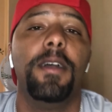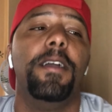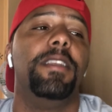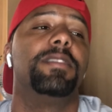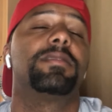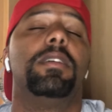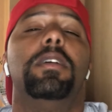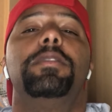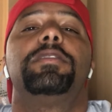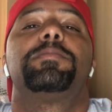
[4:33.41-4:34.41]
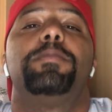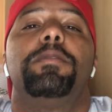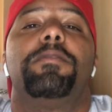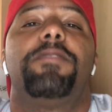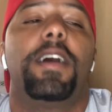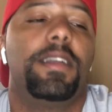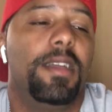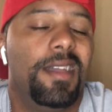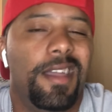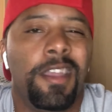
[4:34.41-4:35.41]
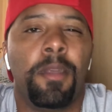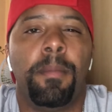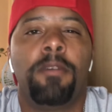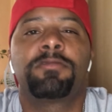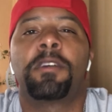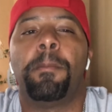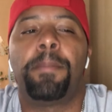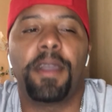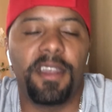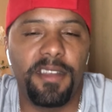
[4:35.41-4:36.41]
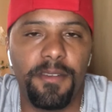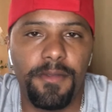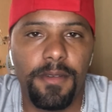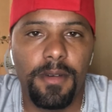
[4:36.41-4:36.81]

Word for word: And it's an undisputed fight in the most competitive